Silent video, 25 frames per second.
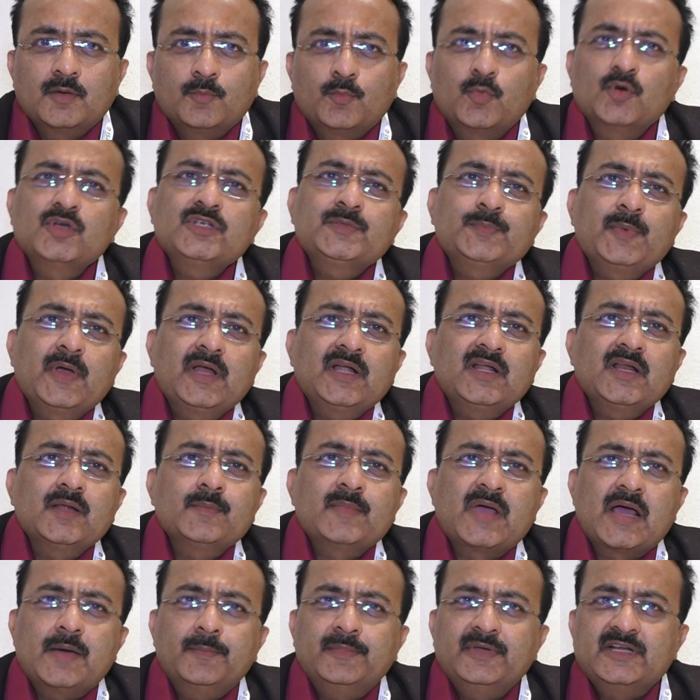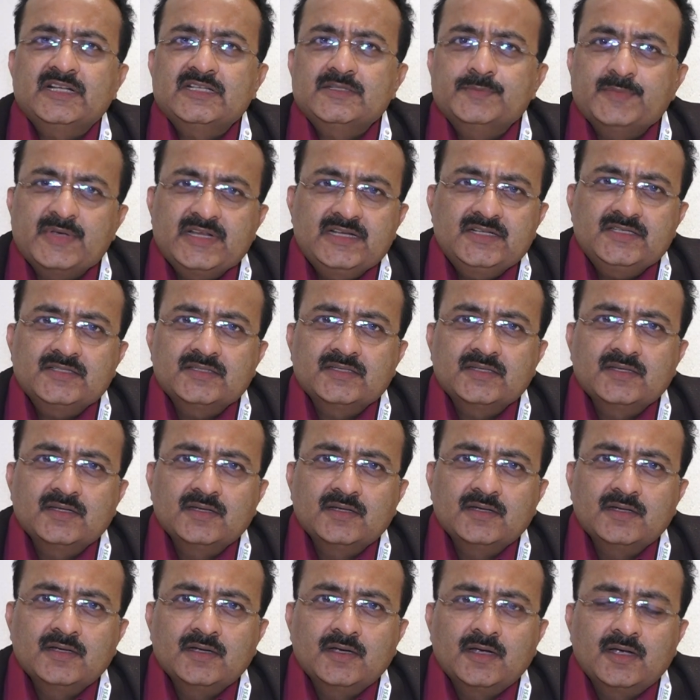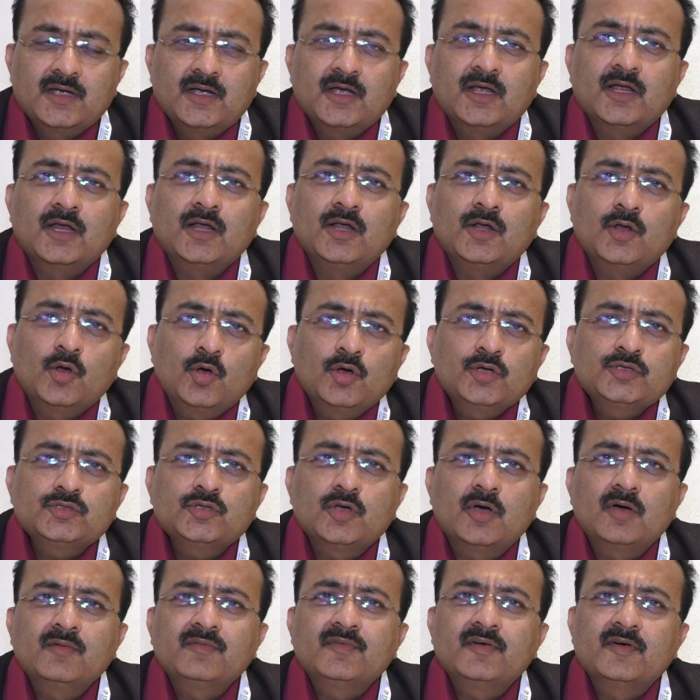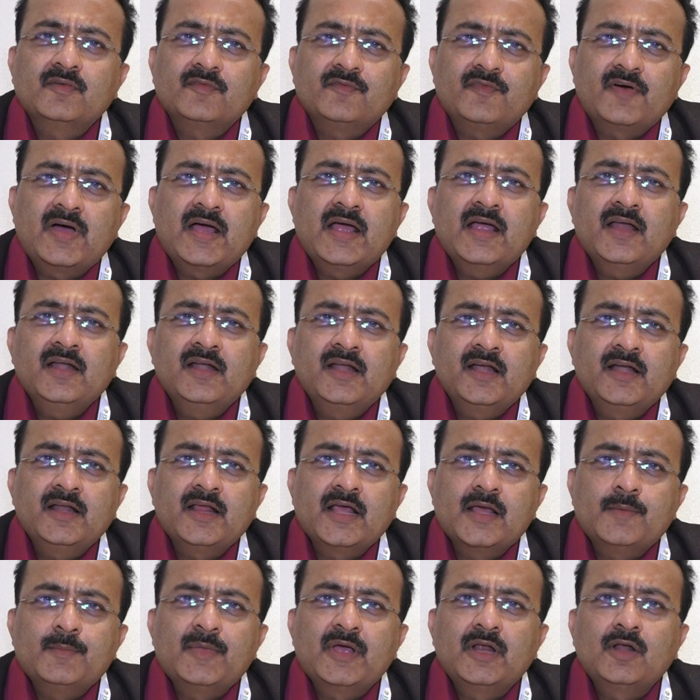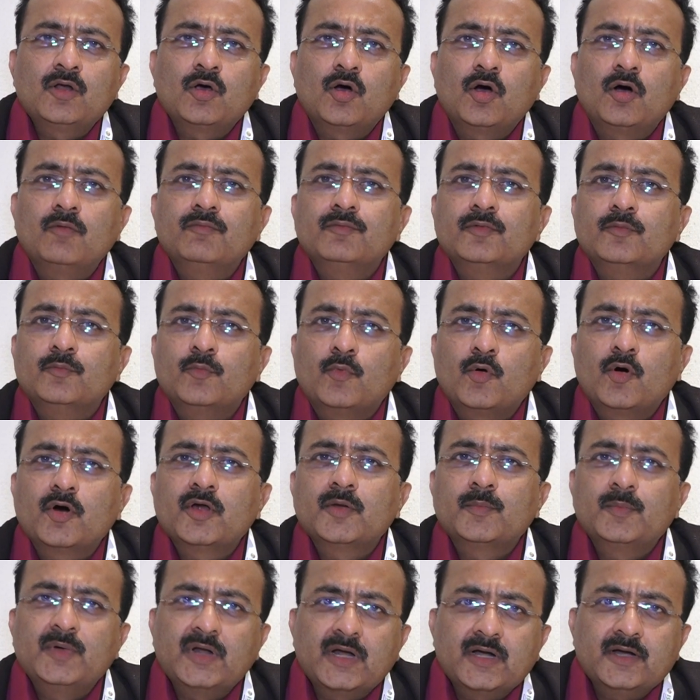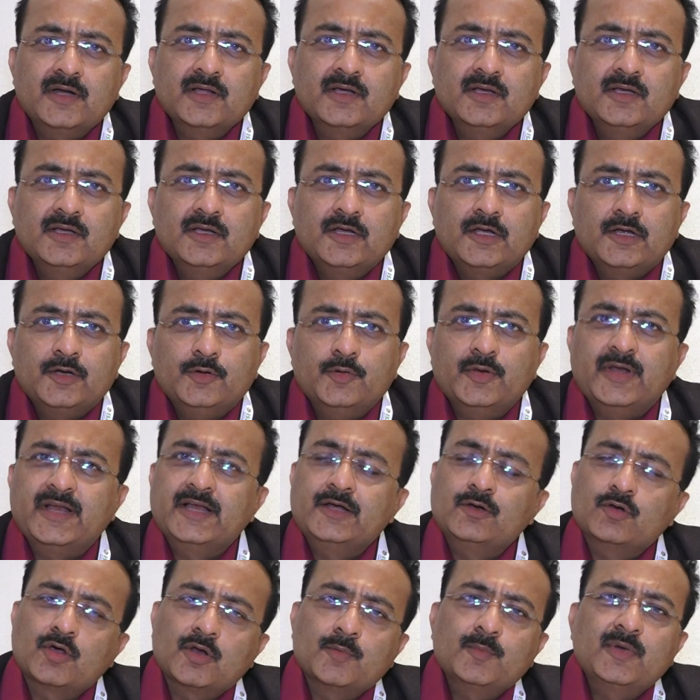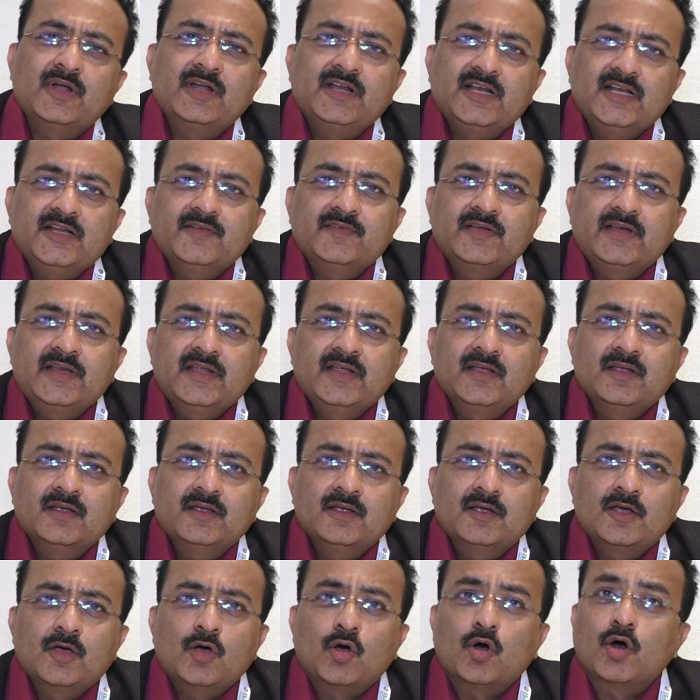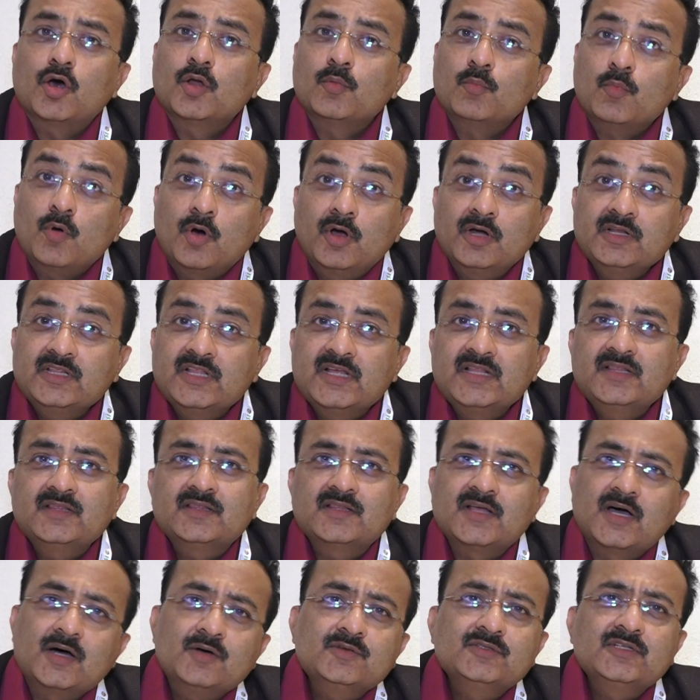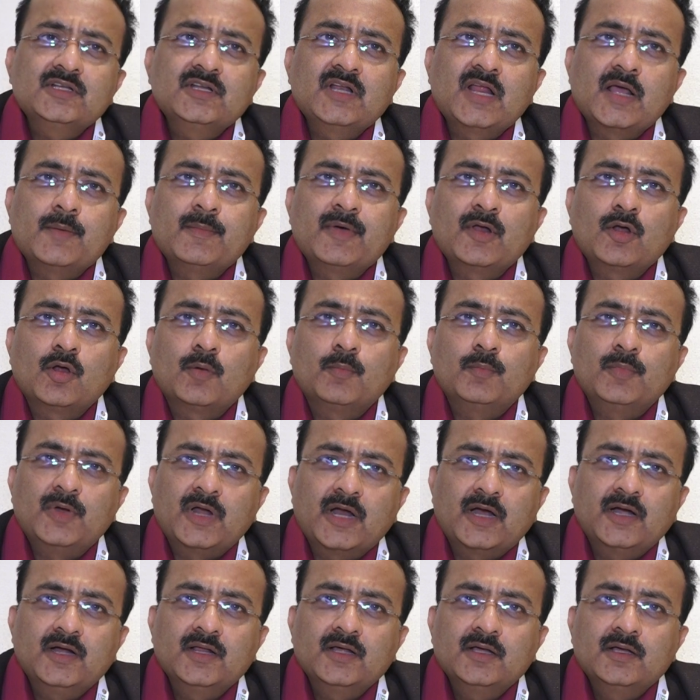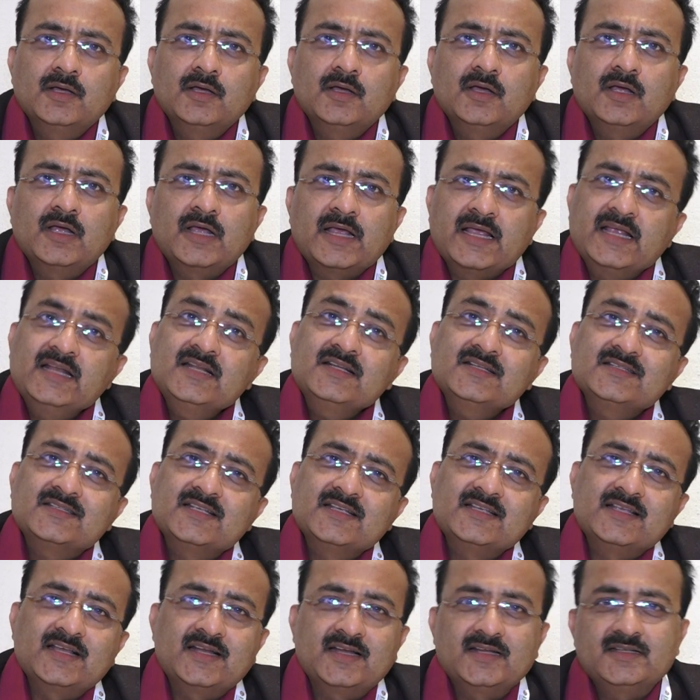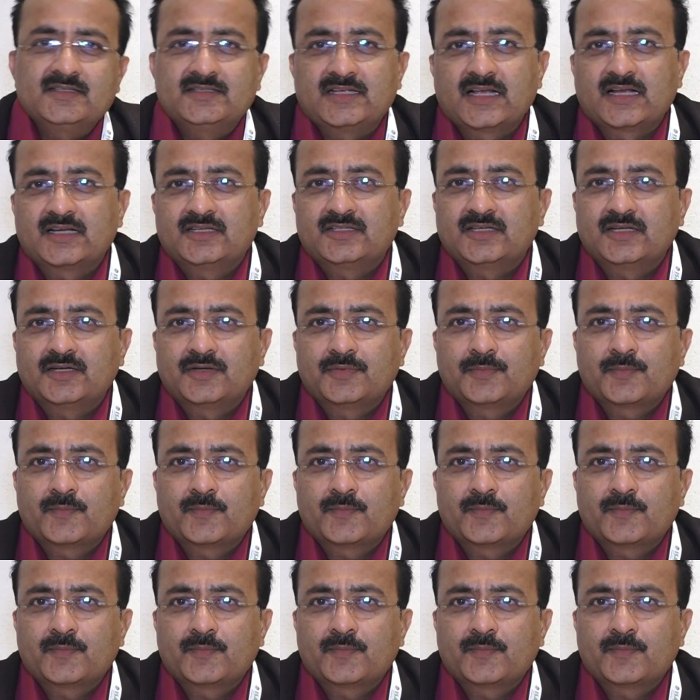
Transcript: Postpartum hemorrhage means loss of 500 ml of more blood during normal delivery or more than 1000 ml of blood in cesarean section.